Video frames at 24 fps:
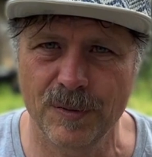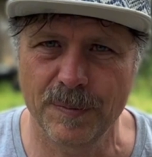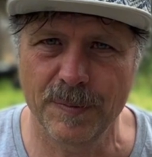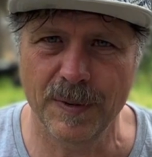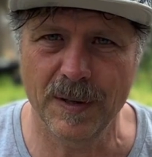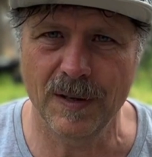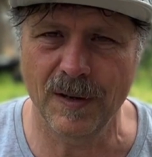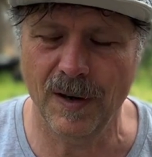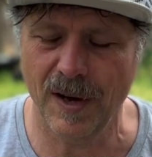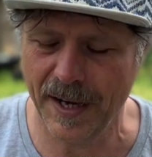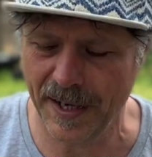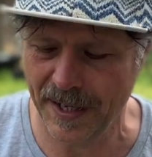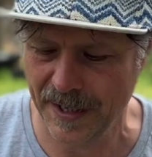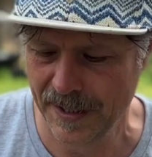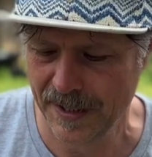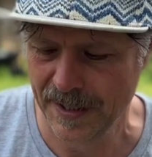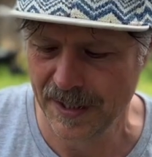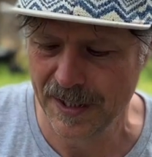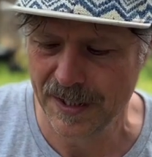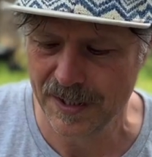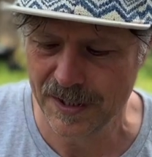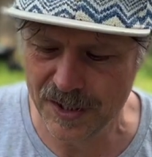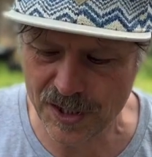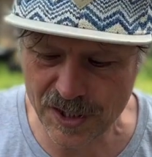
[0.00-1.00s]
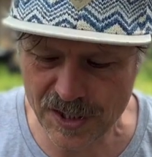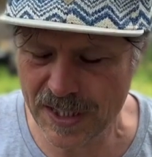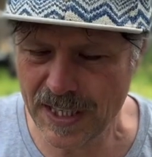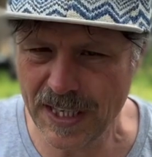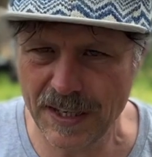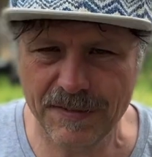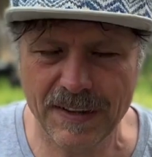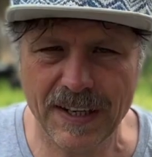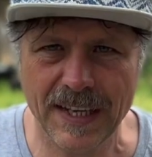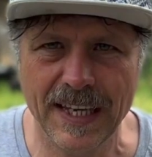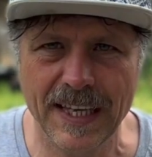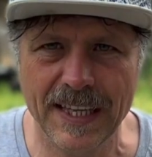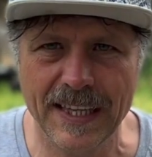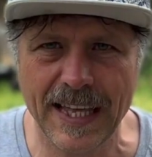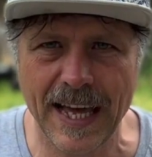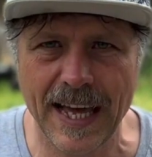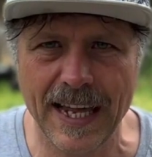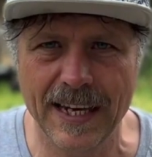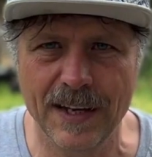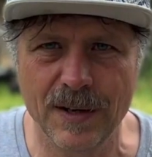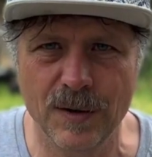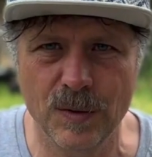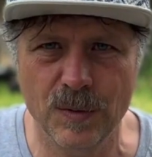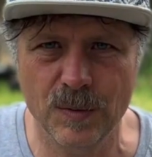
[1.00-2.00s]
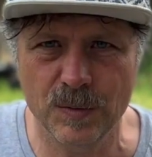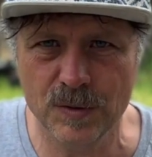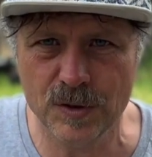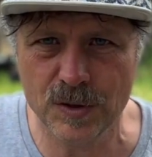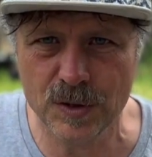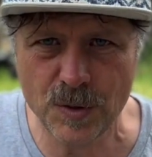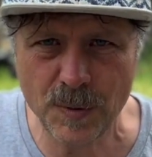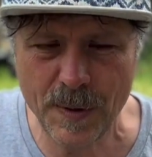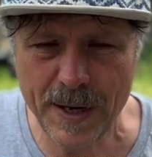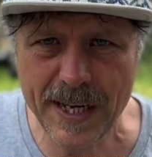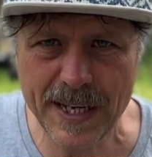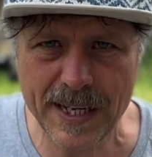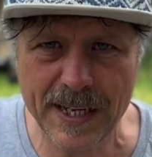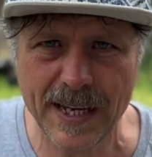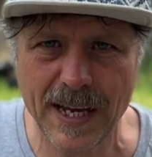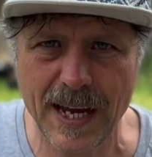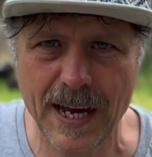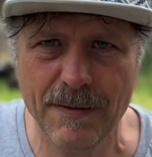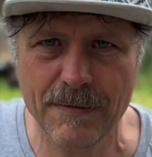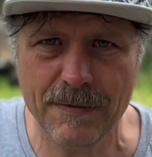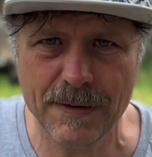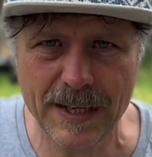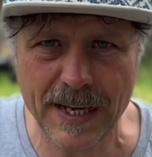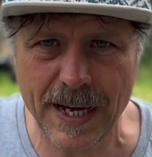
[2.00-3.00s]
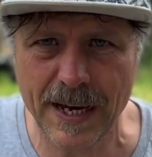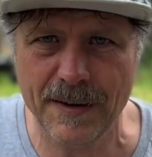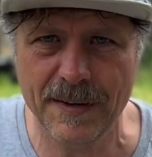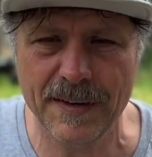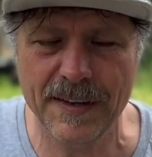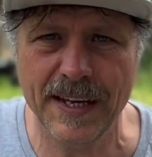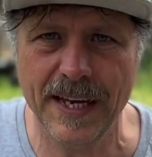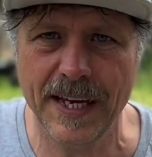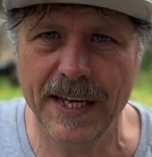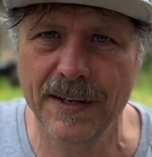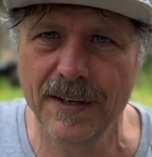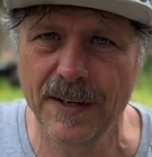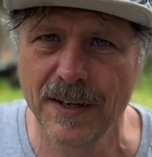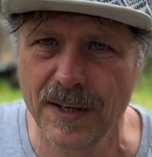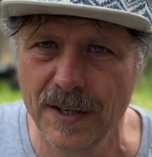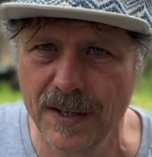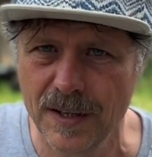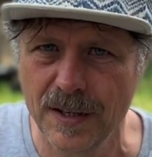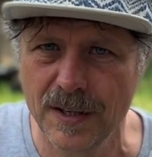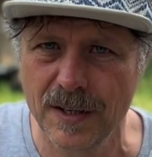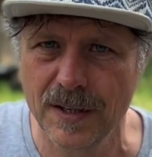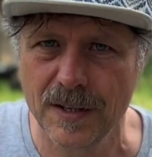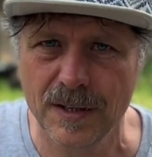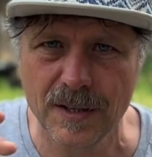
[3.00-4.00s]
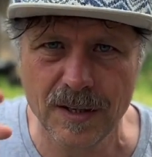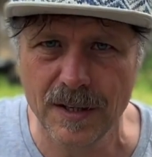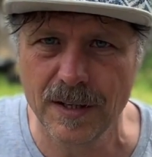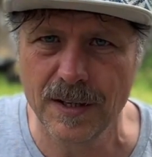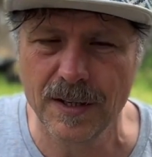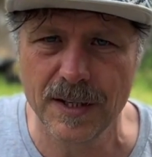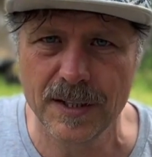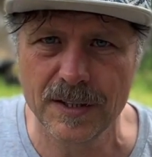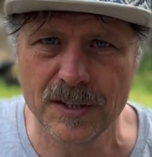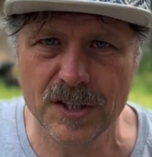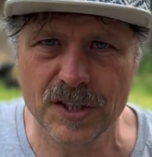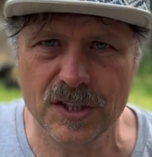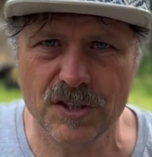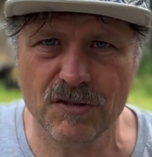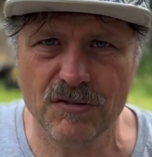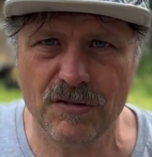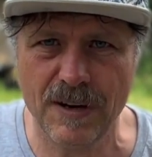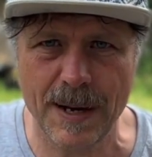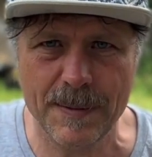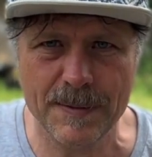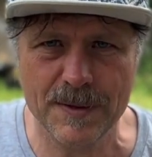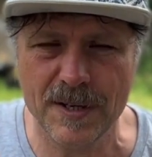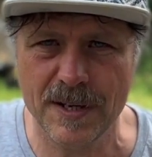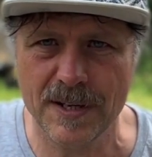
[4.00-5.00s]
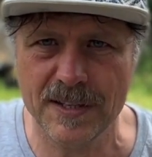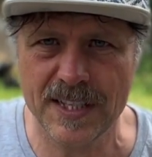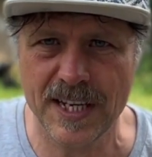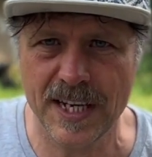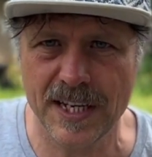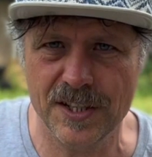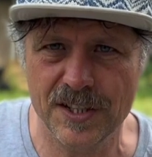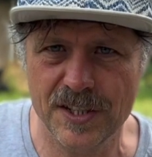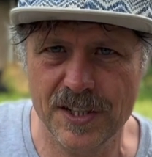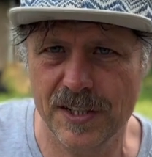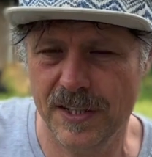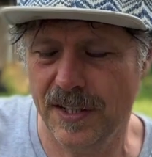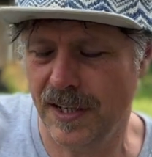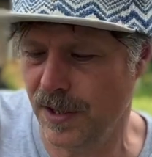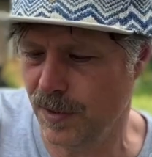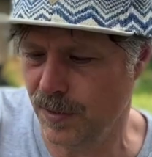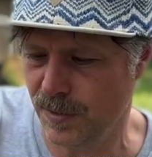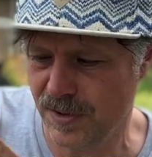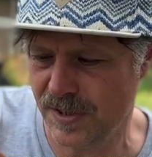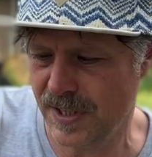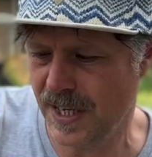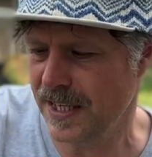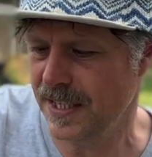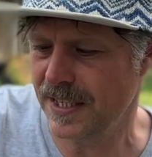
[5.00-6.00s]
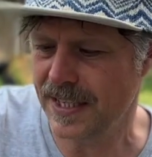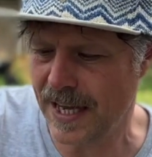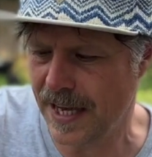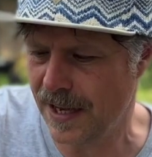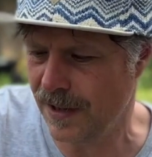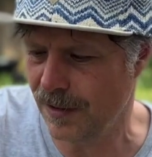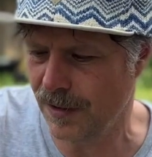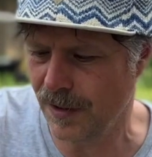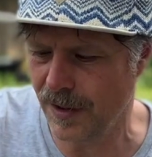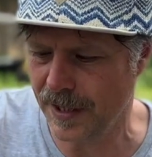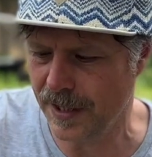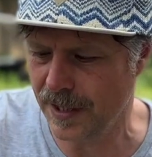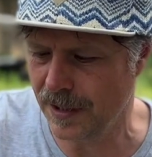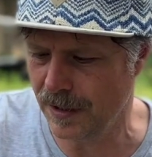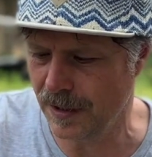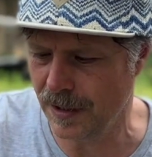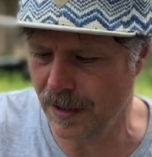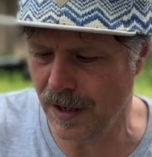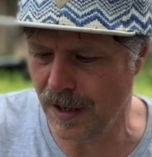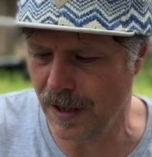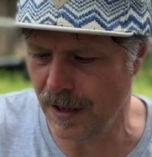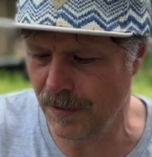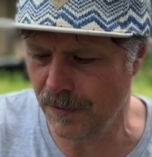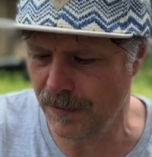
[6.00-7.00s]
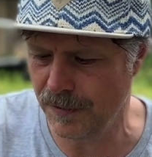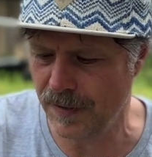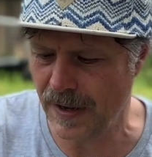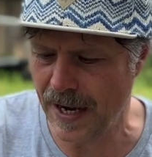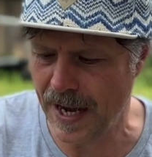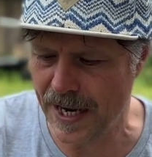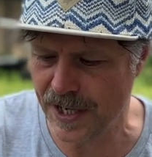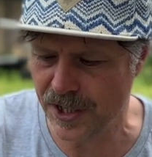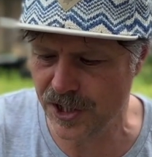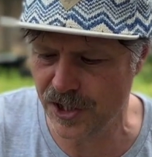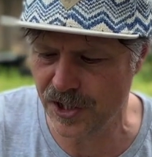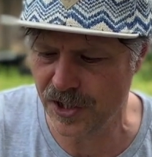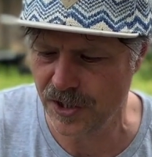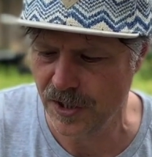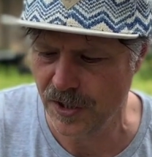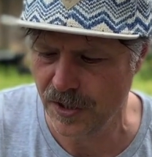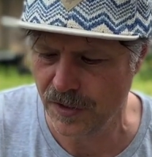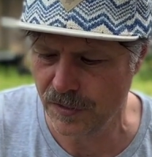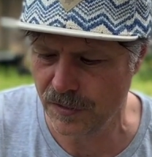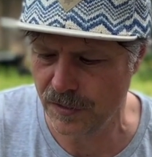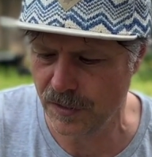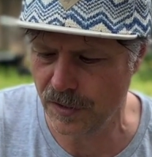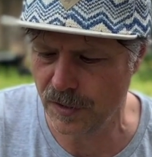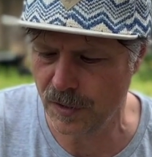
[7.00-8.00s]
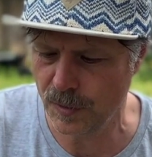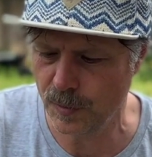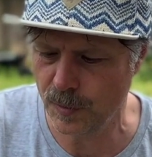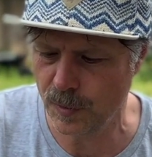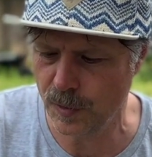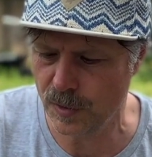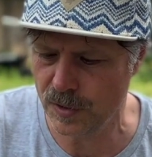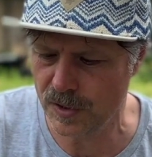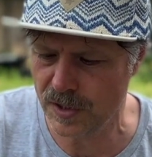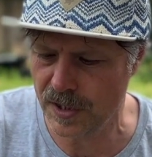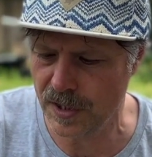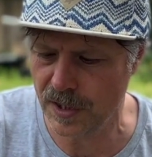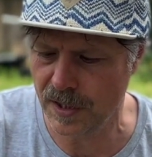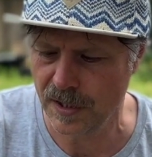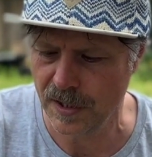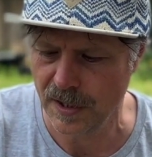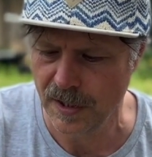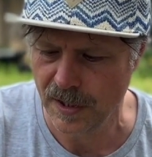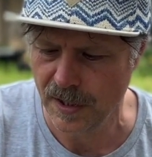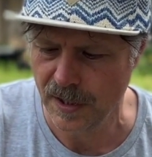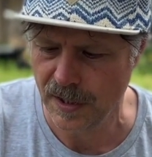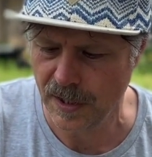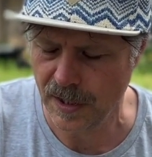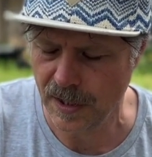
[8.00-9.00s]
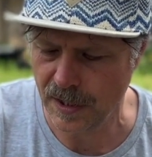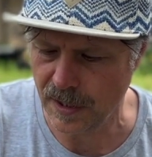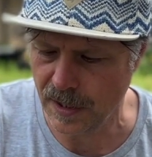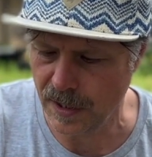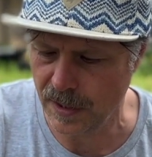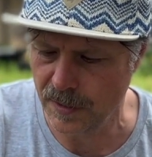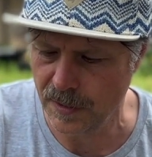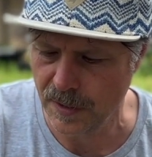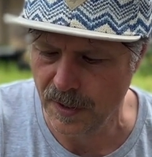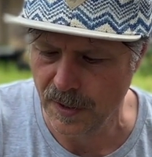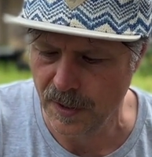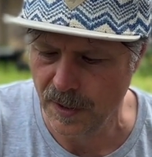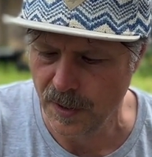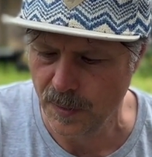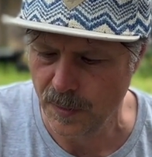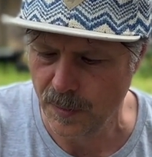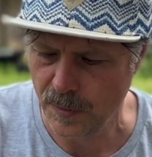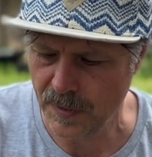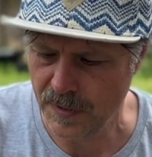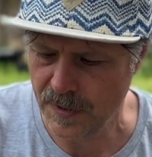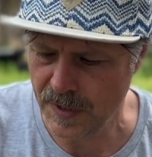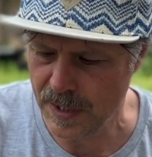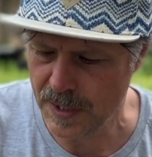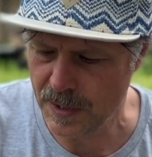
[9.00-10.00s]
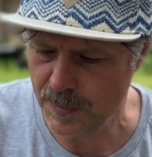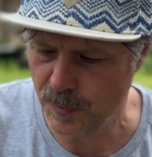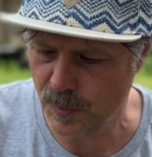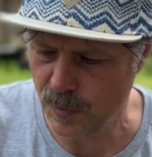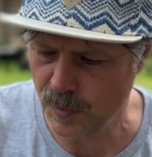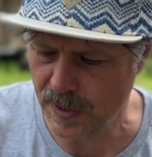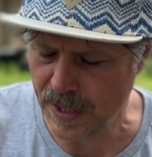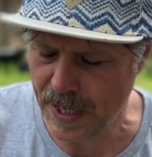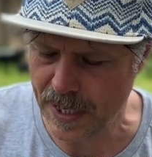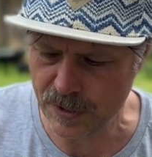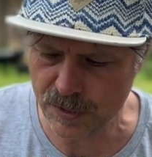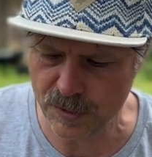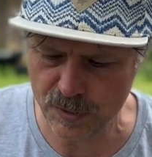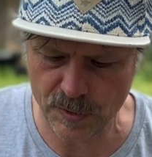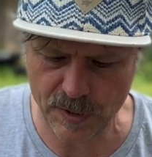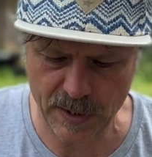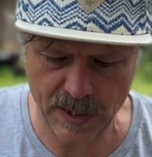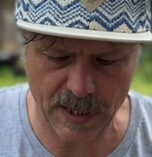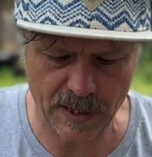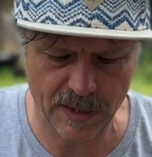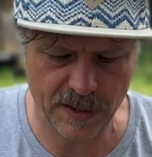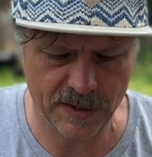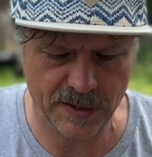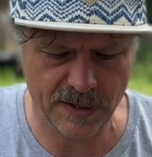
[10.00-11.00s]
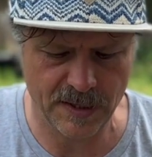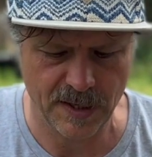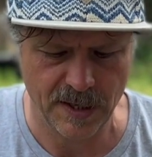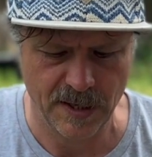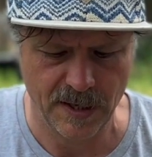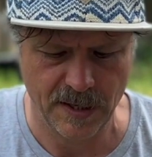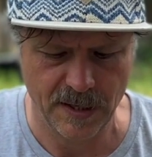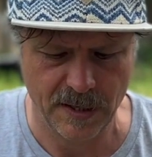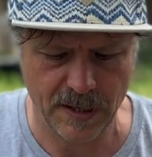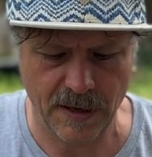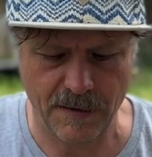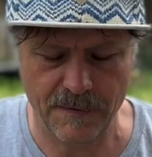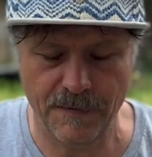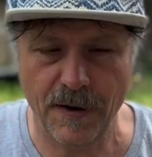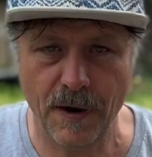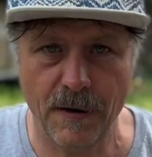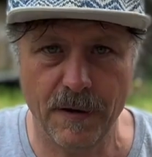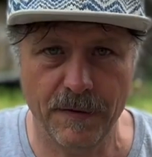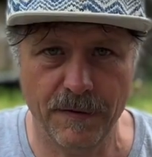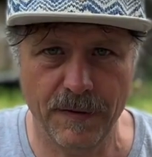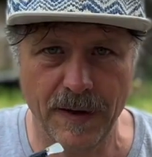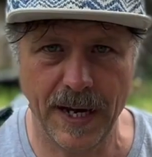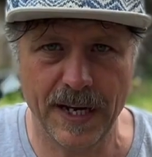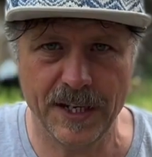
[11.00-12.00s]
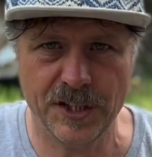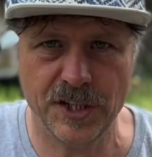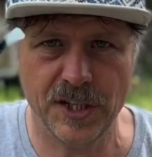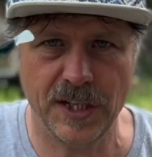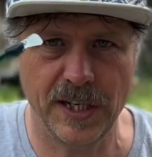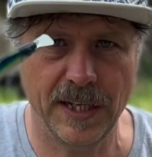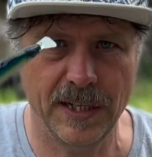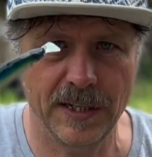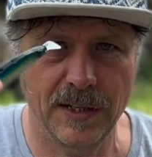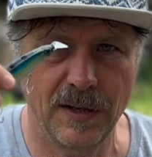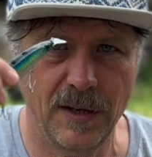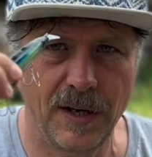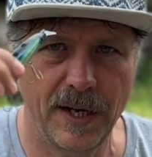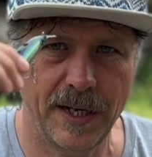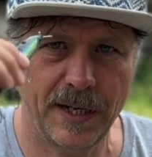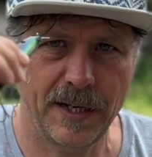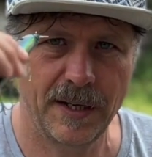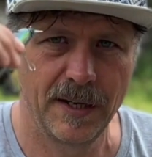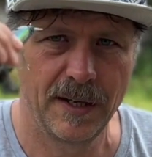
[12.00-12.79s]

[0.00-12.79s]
but like just giving it that little tweak every now and then just grabs their attention. It will send out like a flash through the water. You know, with these more natural colors, they're very flashy, and like